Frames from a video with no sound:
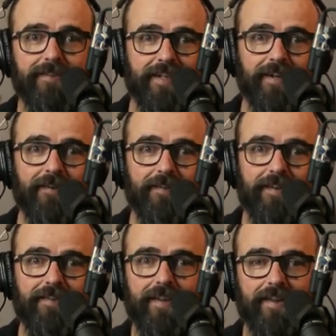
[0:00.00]
You know,
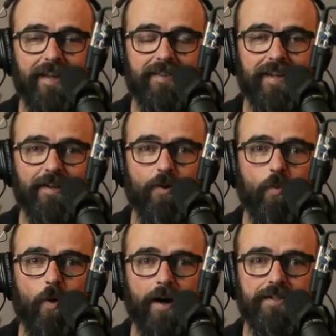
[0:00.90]
they don't
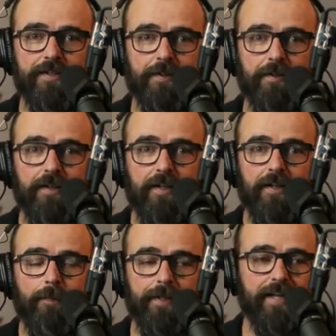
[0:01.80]
want to
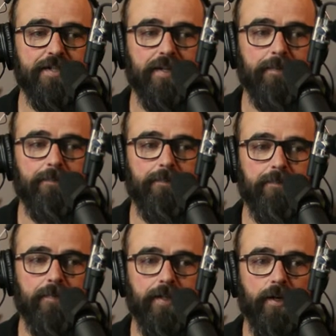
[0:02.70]
potentially,
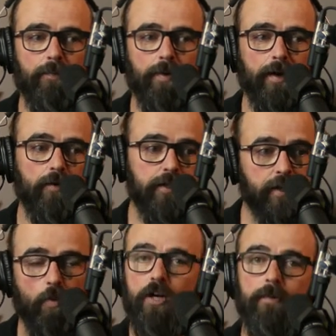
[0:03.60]
you know, they
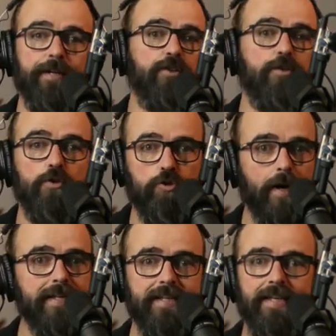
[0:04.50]
don't want to be too
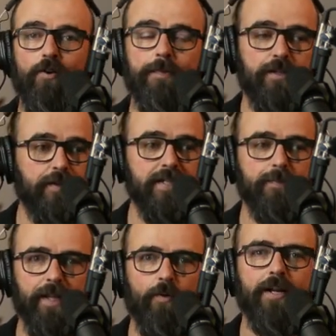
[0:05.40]
crazy. They don't want to do this,
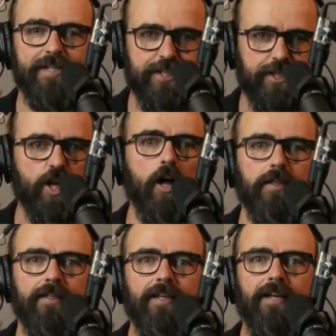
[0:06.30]
but they want it
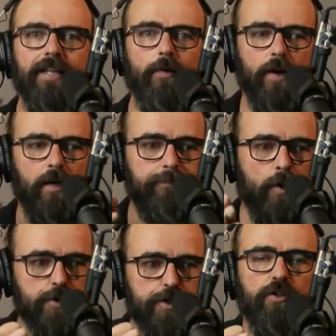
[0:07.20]
solid. They want
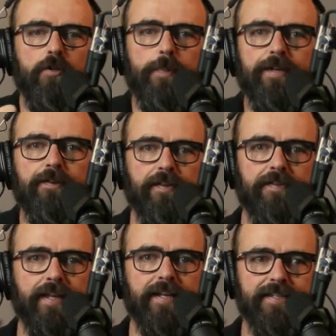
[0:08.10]
emotional appeal to
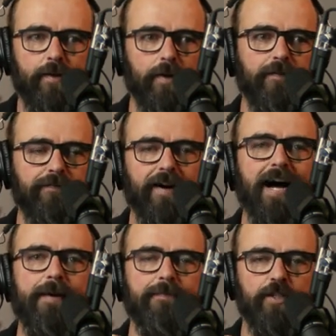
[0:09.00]
things. They want a
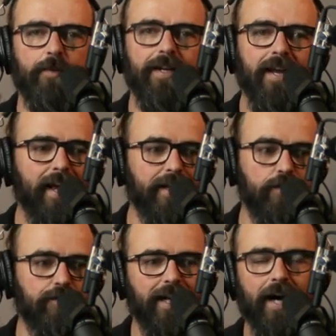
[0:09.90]
vibe to it. And
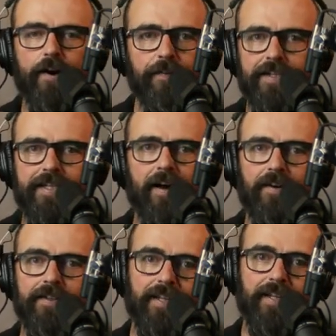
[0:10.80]
you've got all the
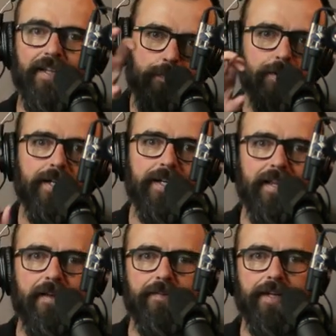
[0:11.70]
talent there, and put it into
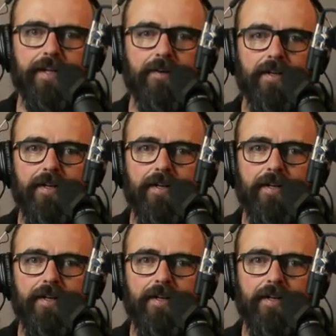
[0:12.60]
that video.